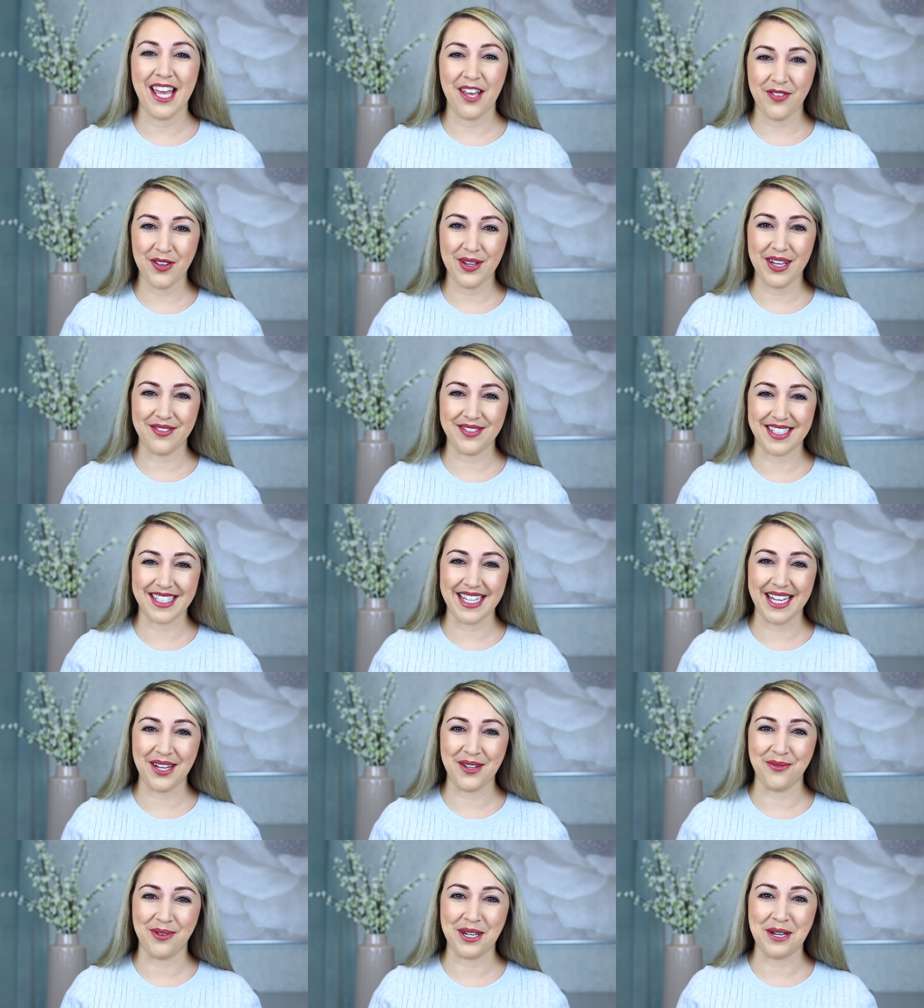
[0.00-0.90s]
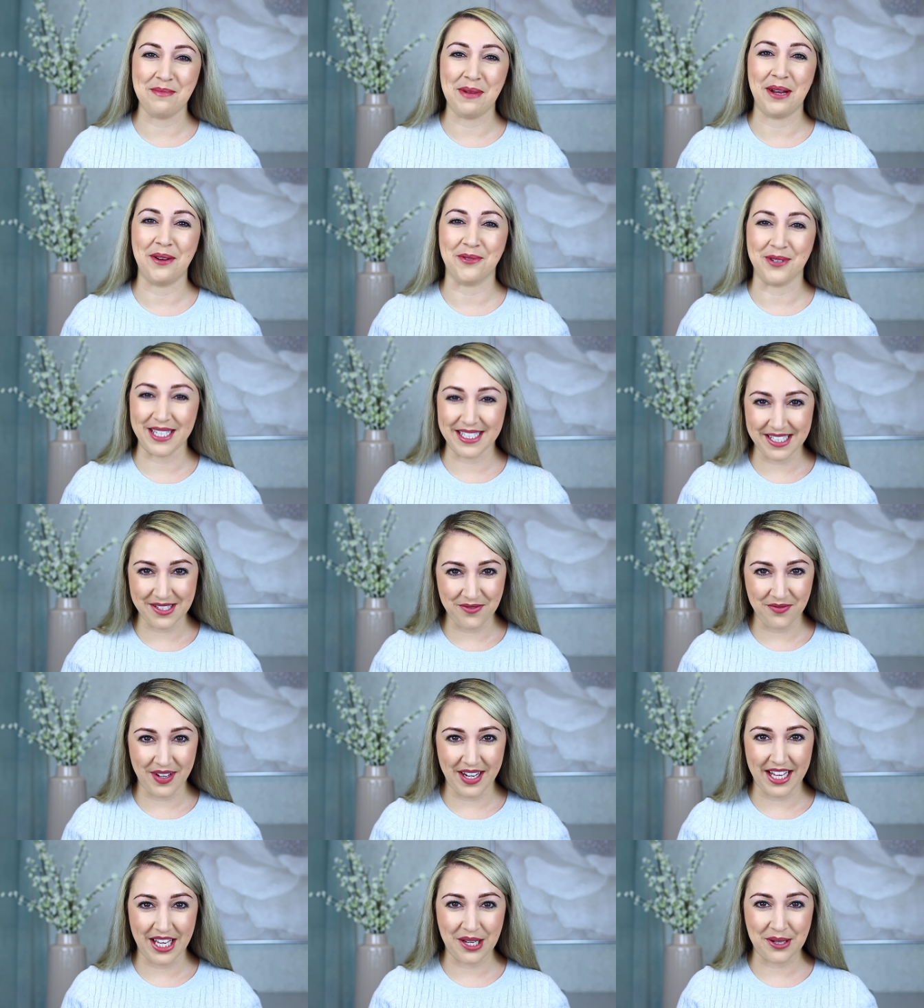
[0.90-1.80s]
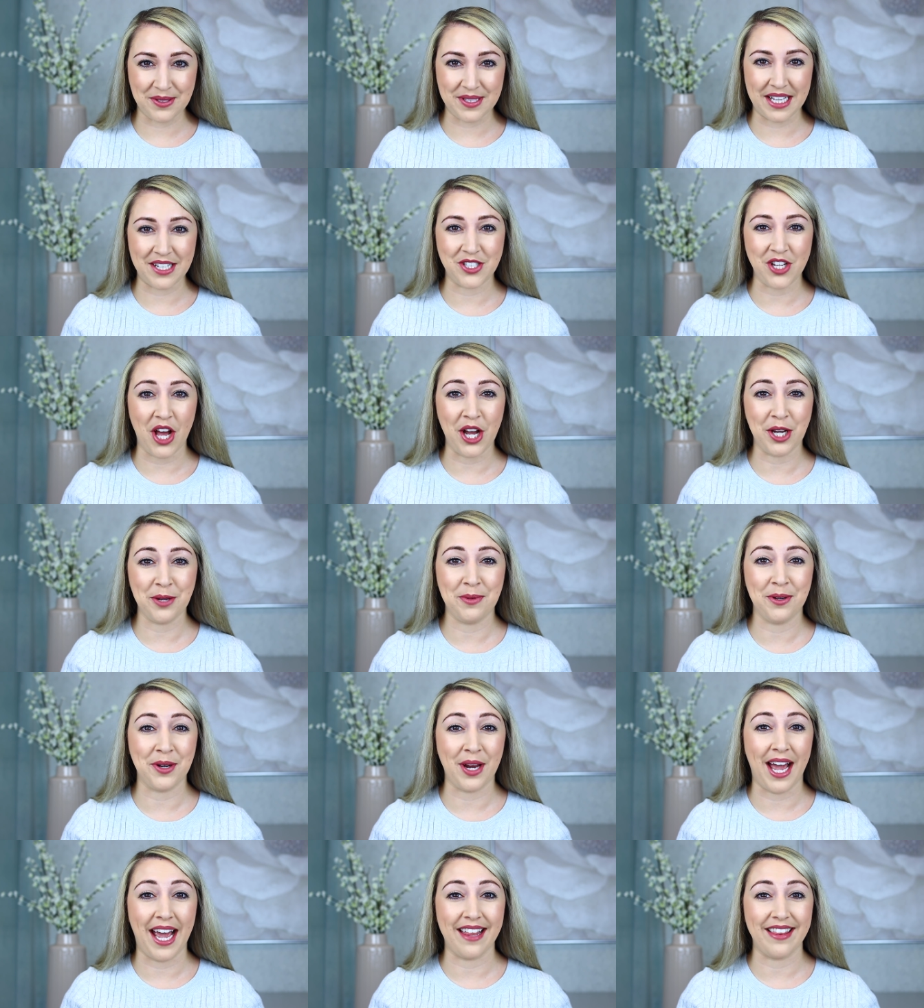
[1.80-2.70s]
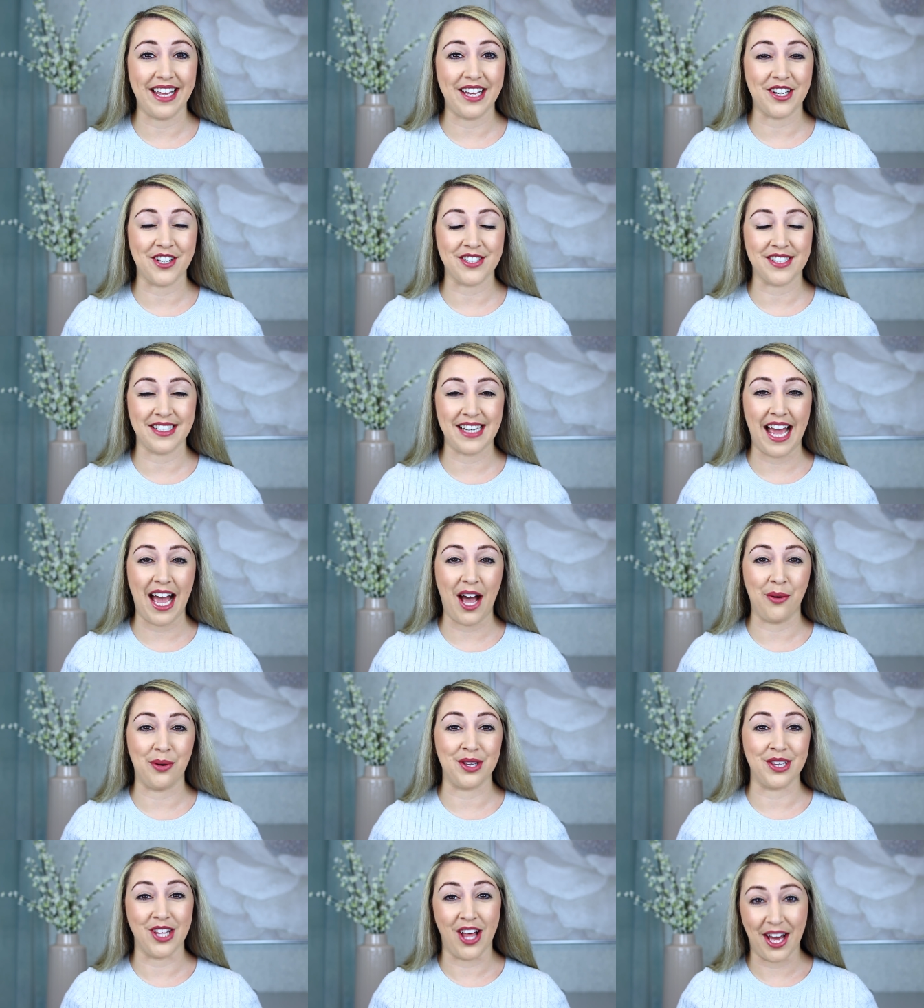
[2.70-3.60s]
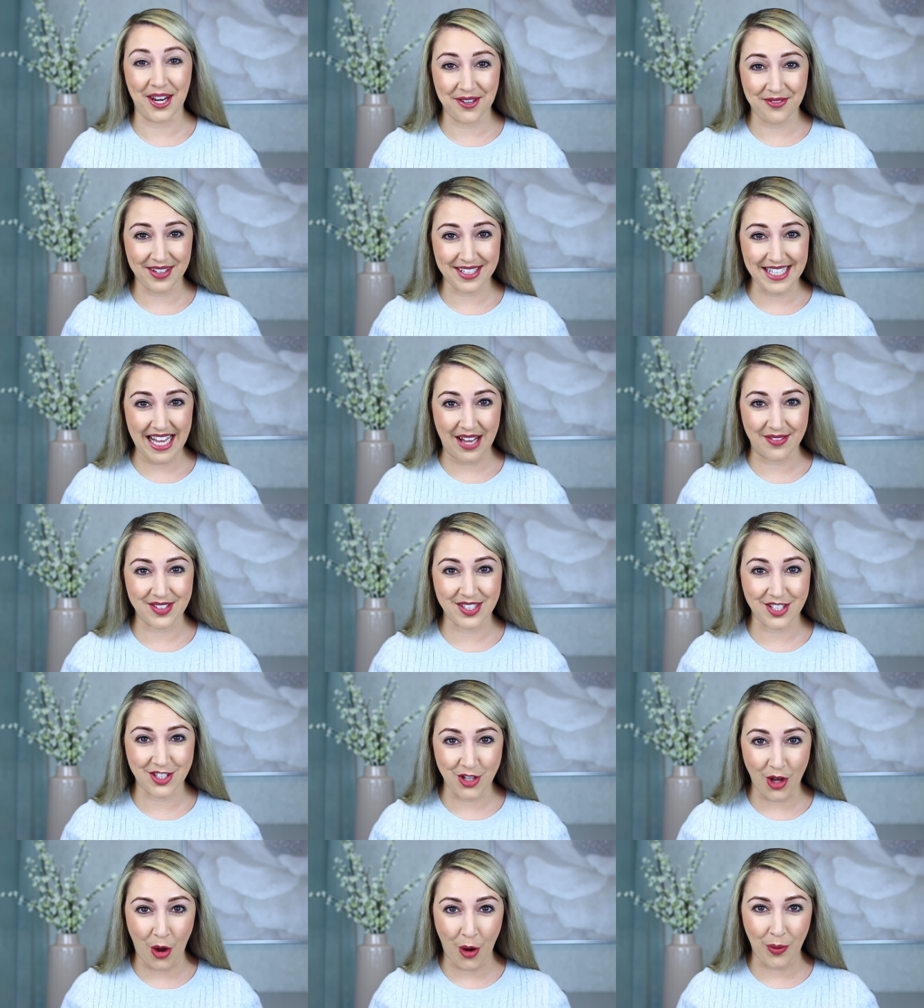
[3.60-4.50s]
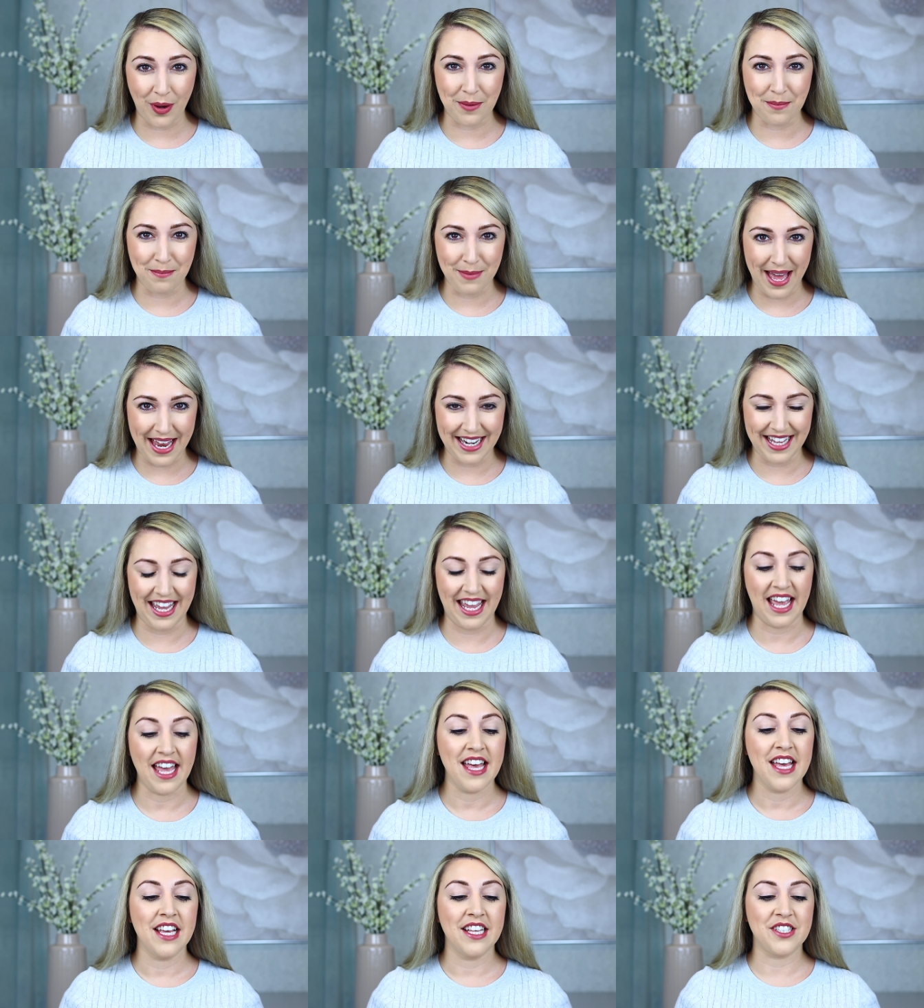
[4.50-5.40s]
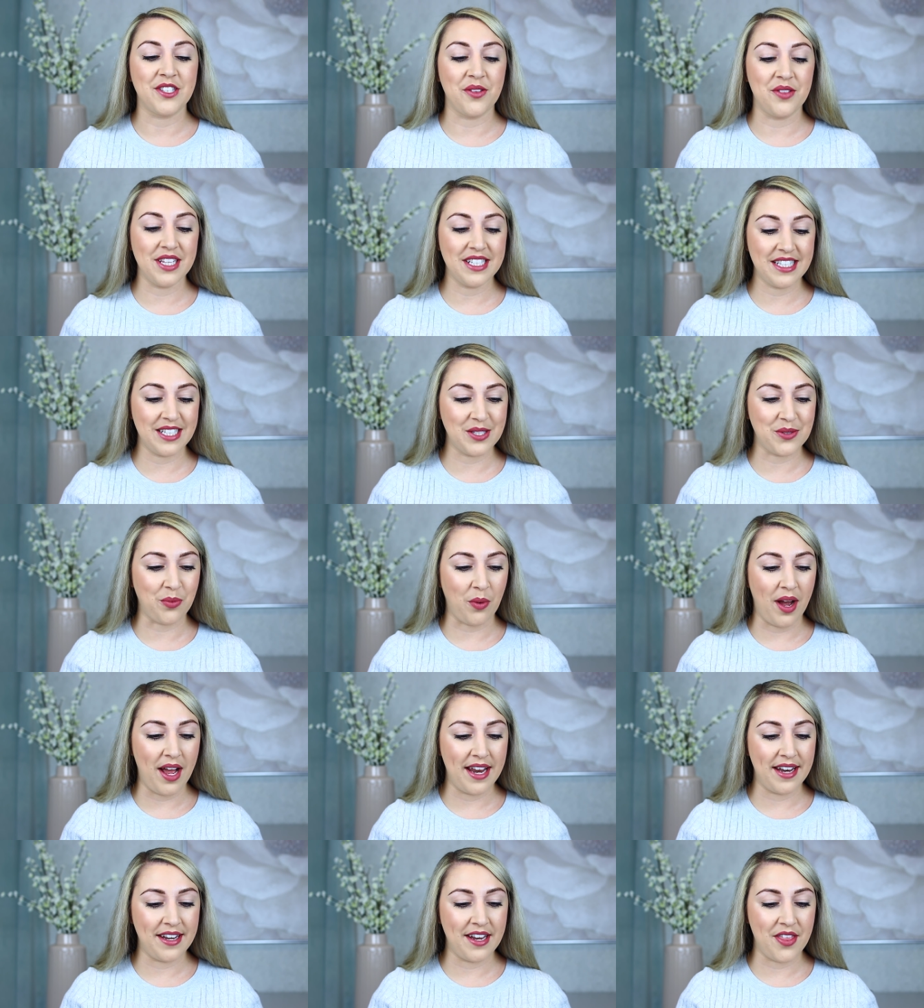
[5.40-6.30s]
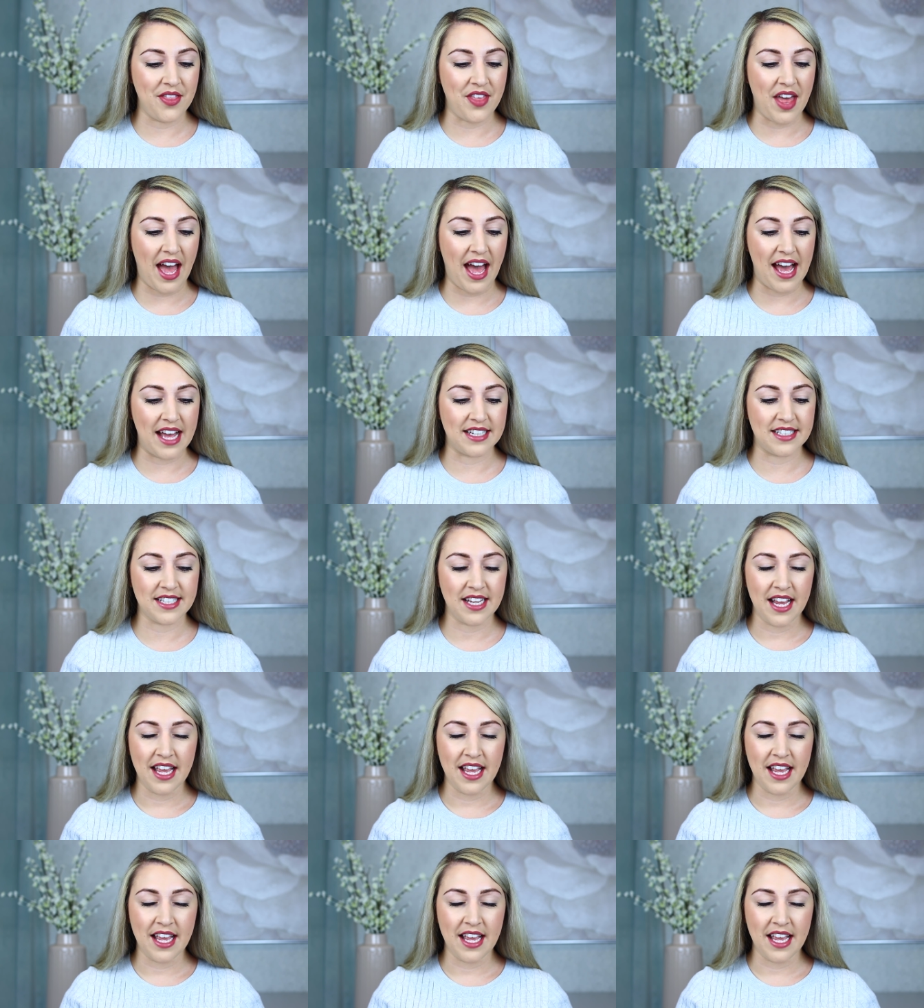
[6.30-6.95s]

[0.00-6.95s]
if you have seen one of my recent videos, I talk about highlighters and how a lot of us have so many. So this is one that